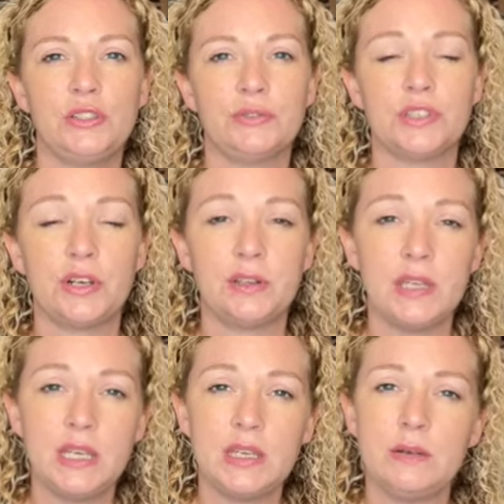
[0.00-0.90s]
start
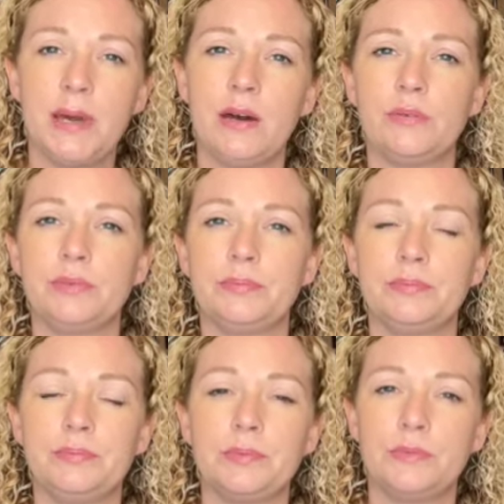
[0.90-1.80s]
thinking about
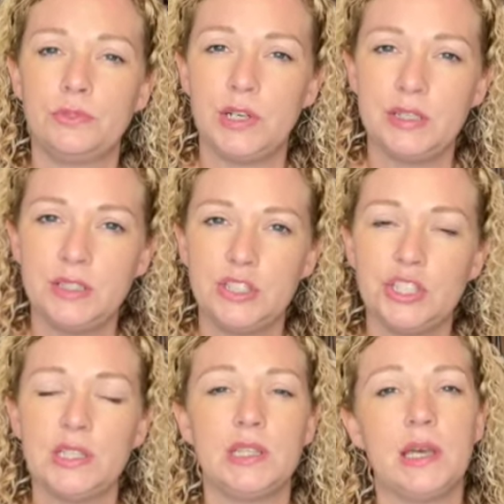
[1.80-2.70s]

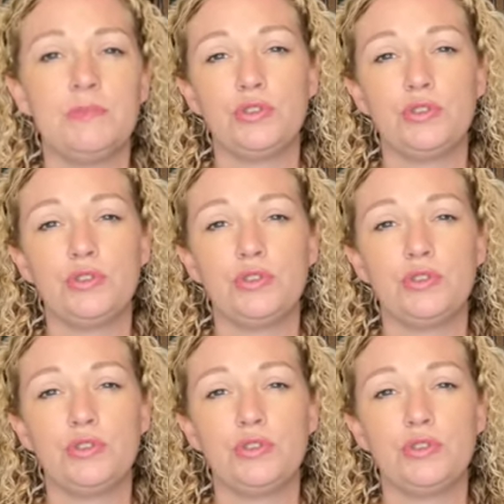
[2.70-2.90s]
transitioning them,